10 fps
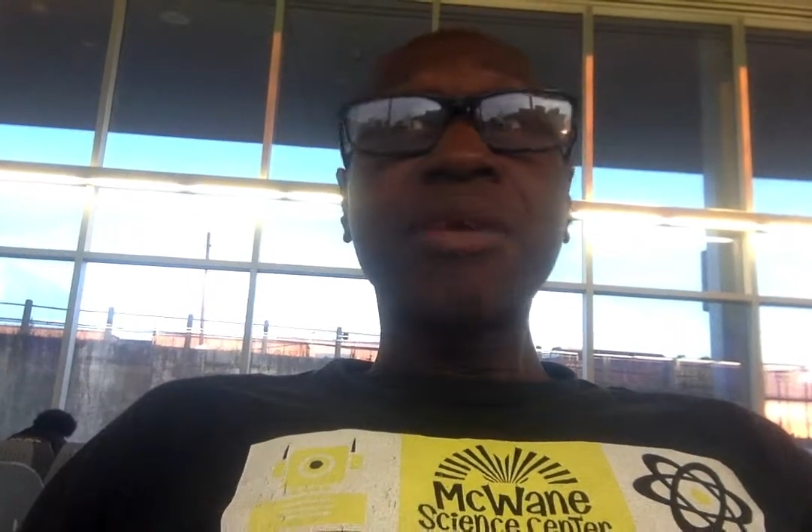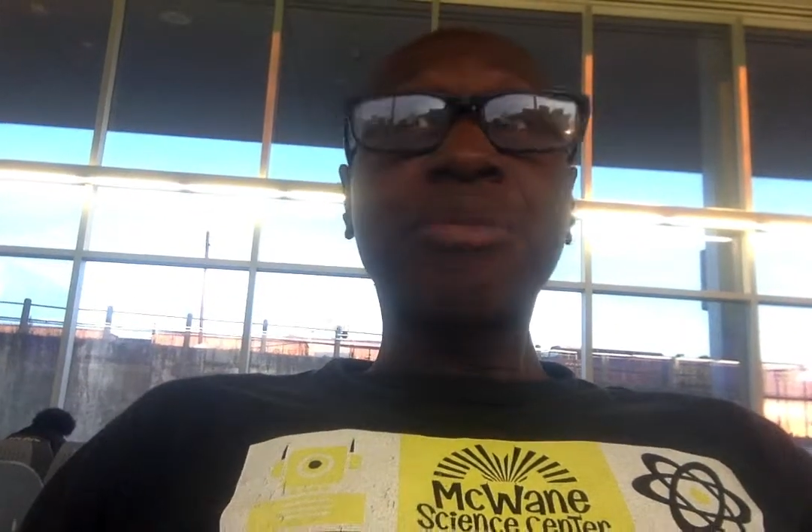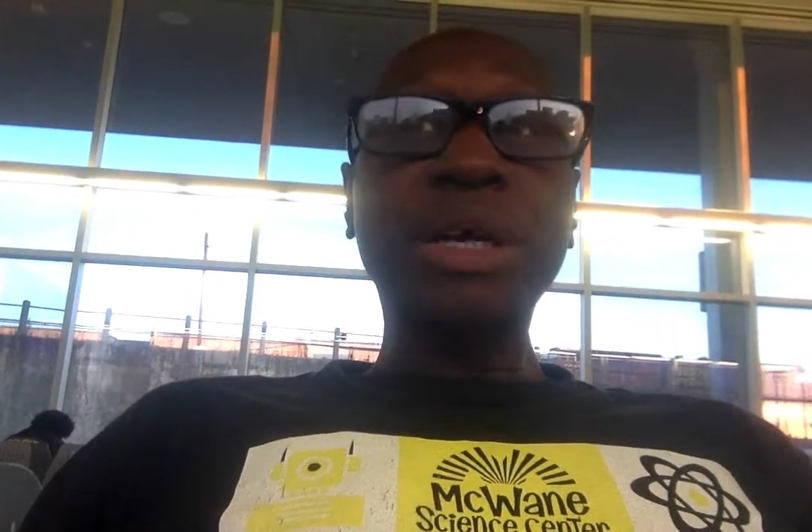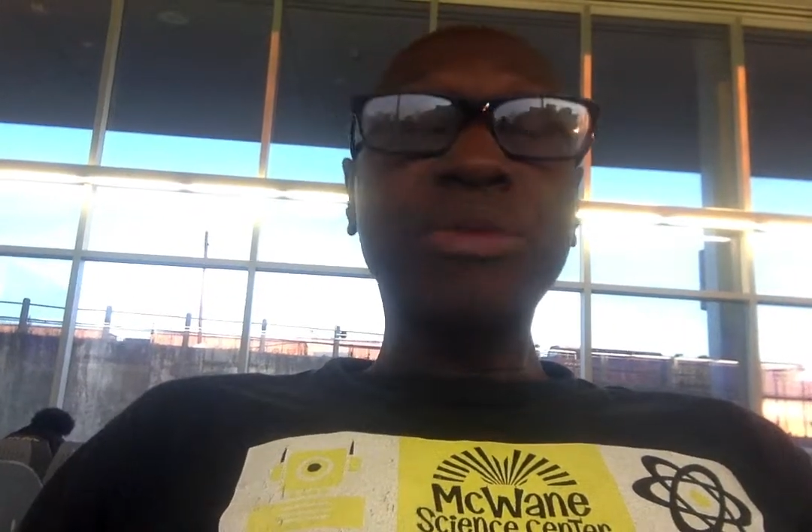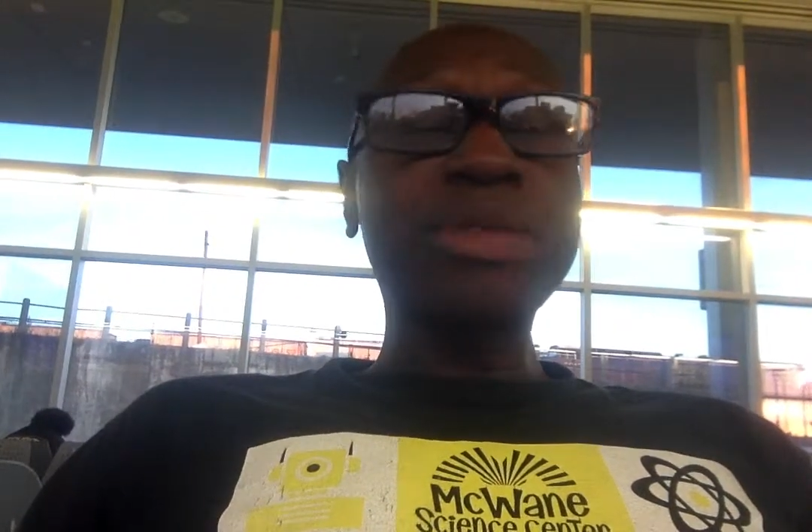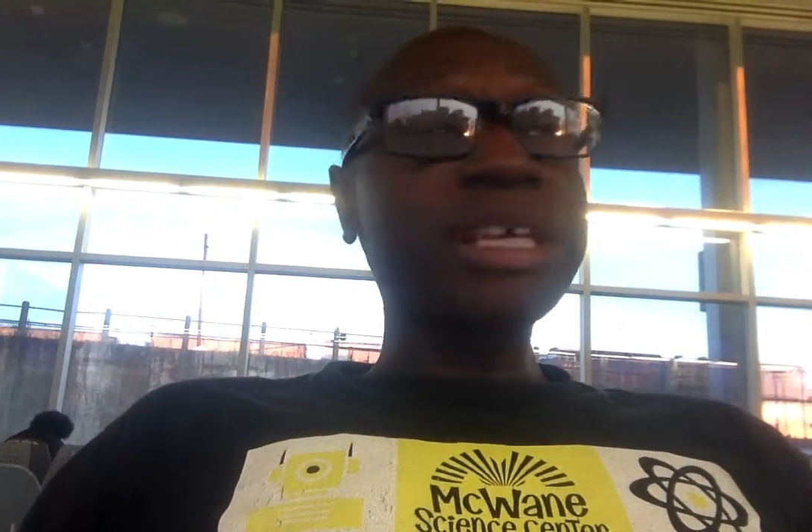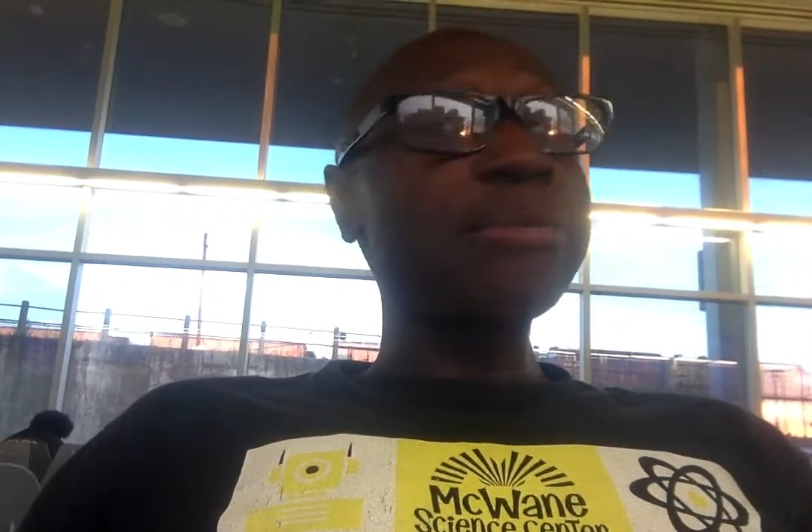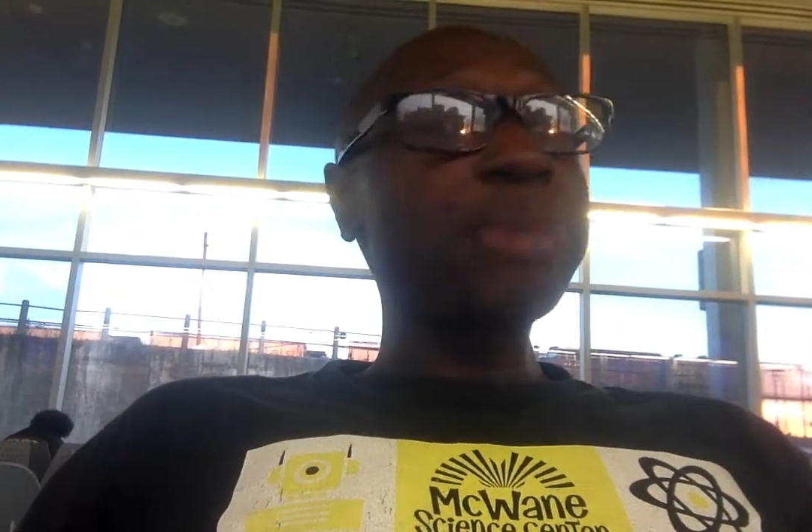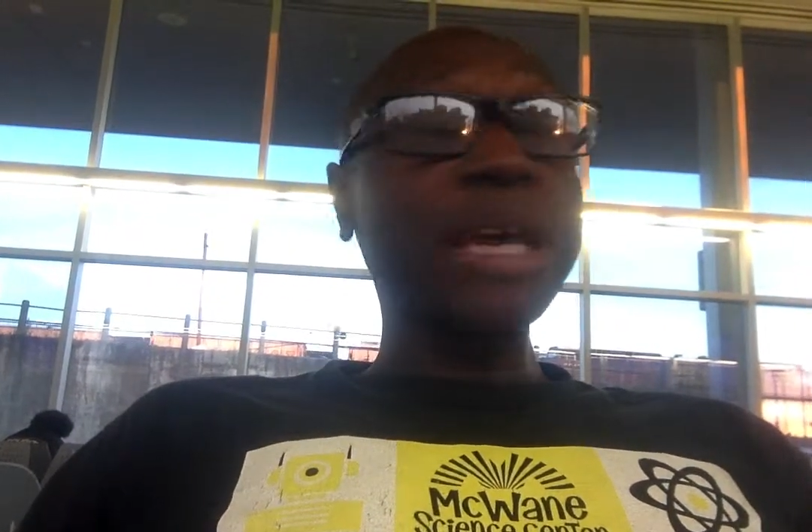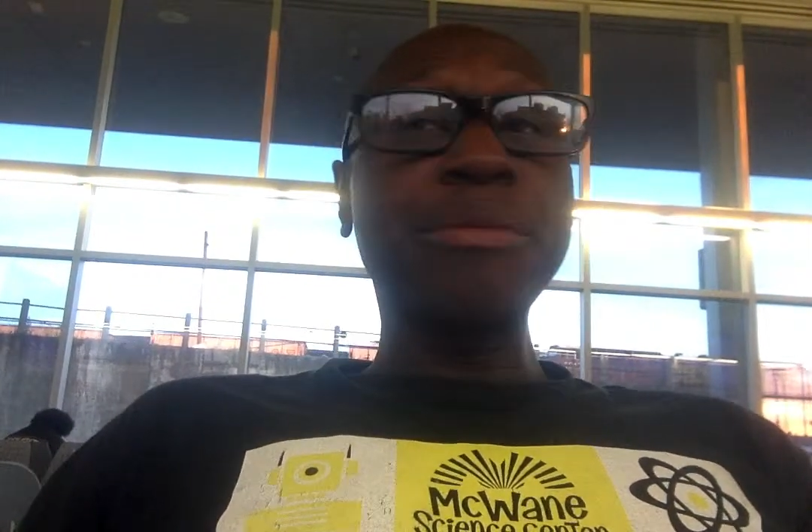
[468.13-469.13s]
But he was getting
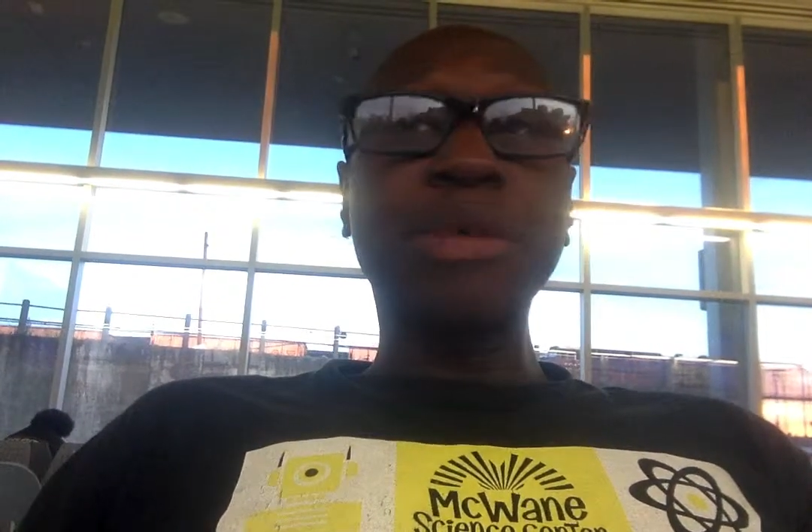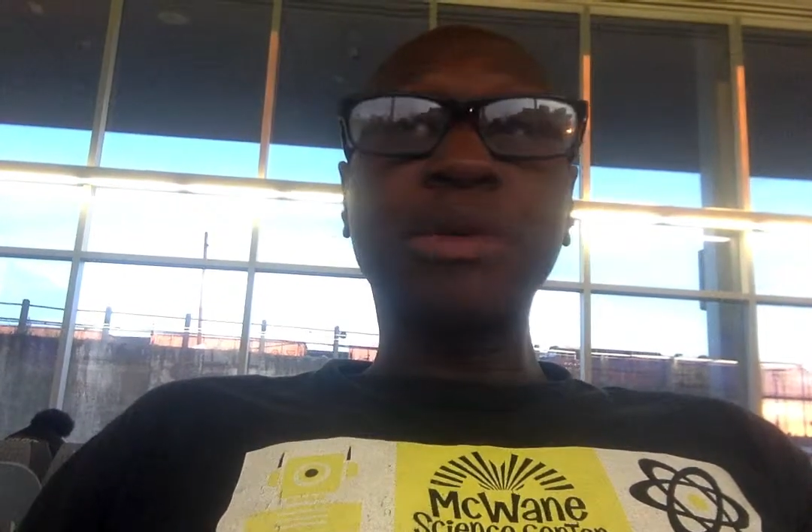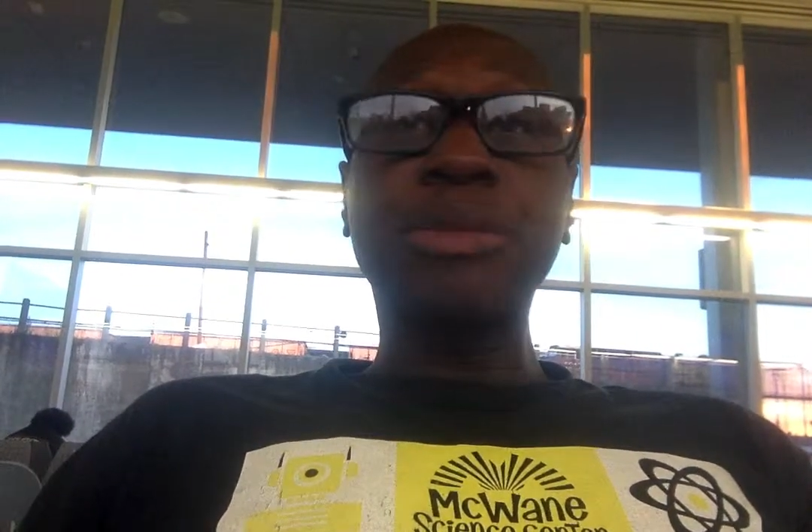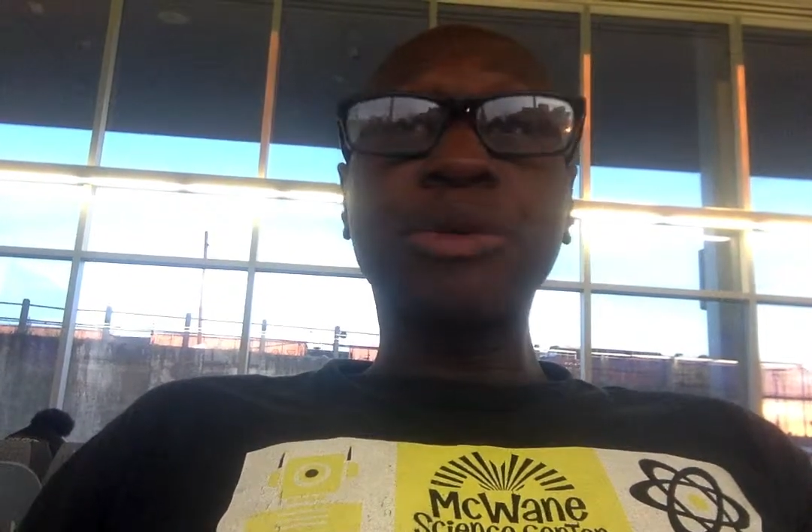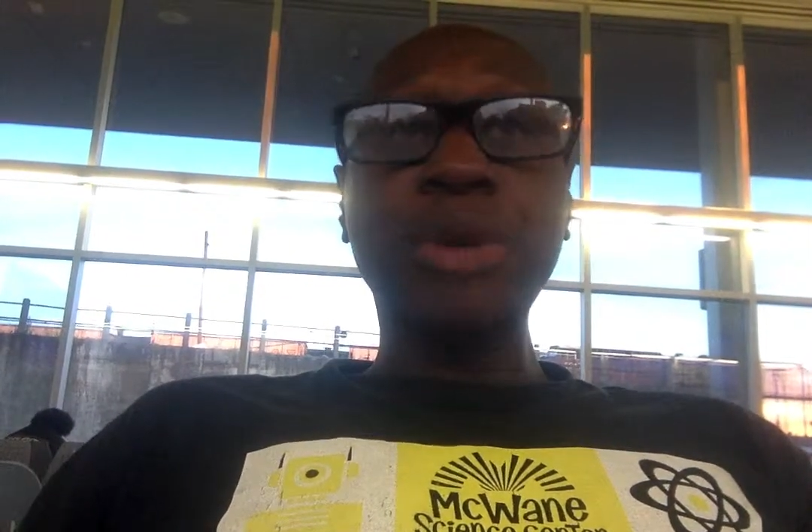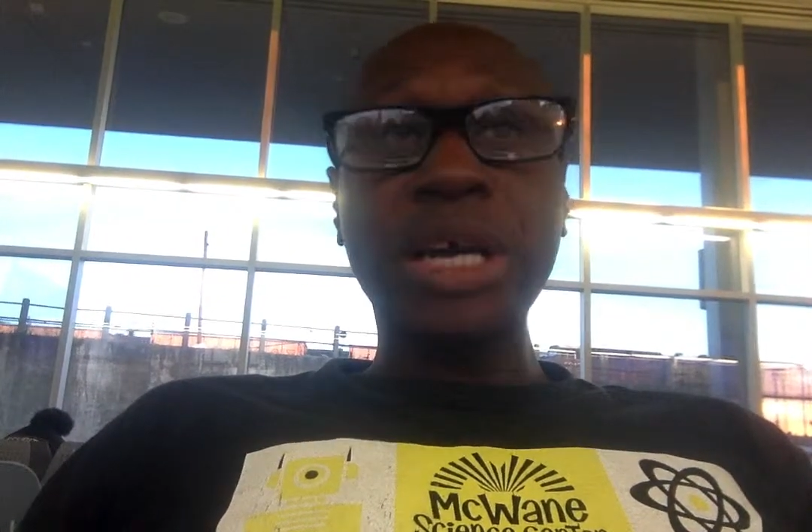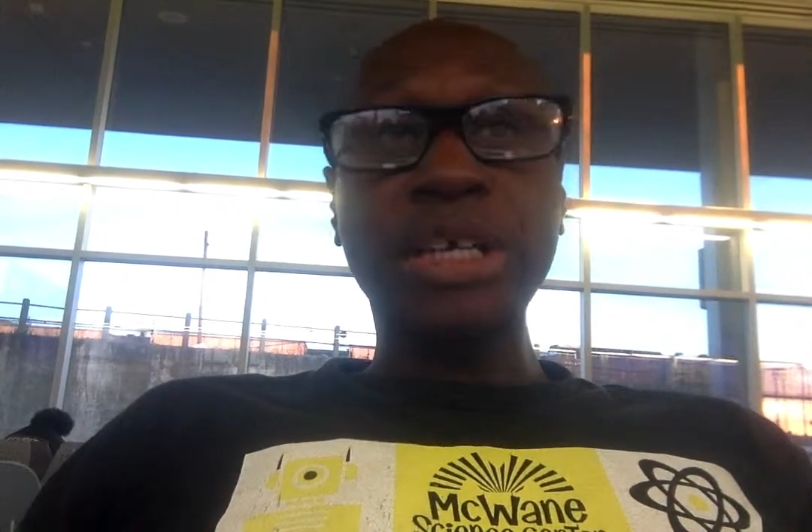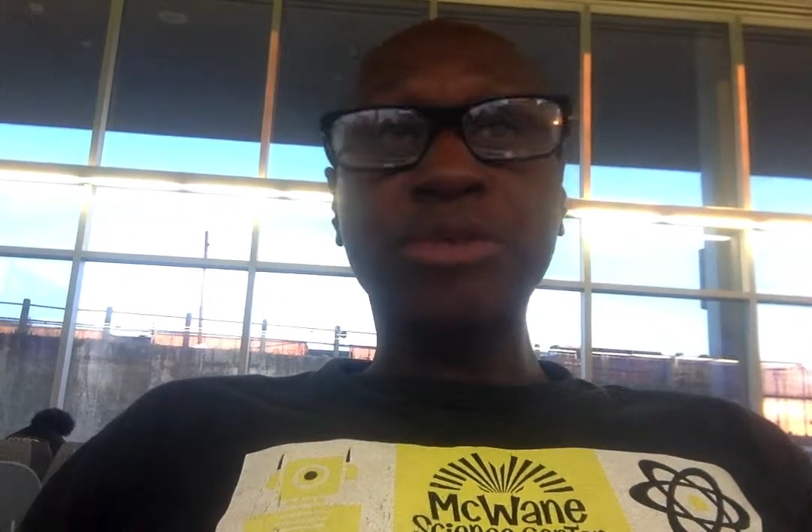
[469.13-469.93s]
paid minimum wage